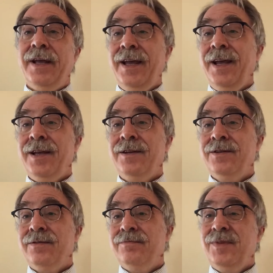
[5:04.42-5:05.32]

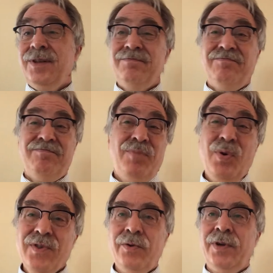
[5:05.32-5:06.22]
and
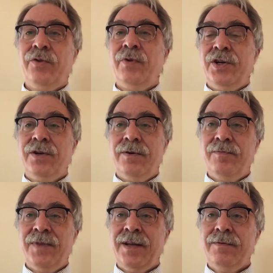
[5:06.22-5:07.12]
personal integration
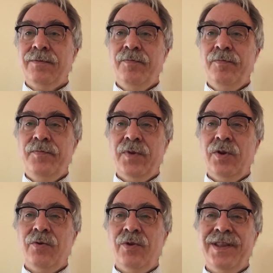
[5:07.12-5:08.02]
that
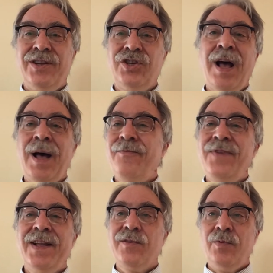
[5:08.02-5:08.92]
the job
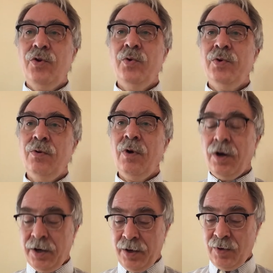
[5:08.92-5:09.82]
fits with who you
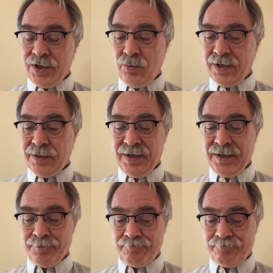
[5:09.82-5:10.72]
are and what you want to
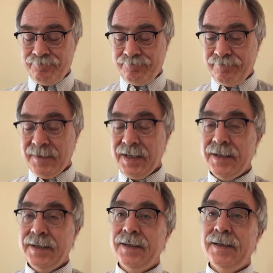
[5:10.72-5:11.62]
be.
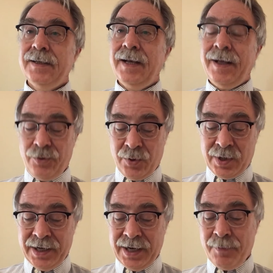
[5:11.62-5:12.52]
And
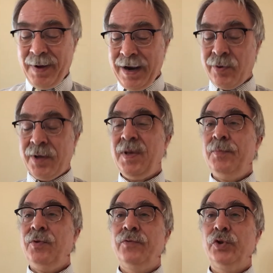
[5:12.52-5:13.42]
thirdly, empowering
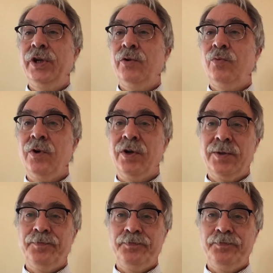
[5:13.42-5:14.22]
people for shared work.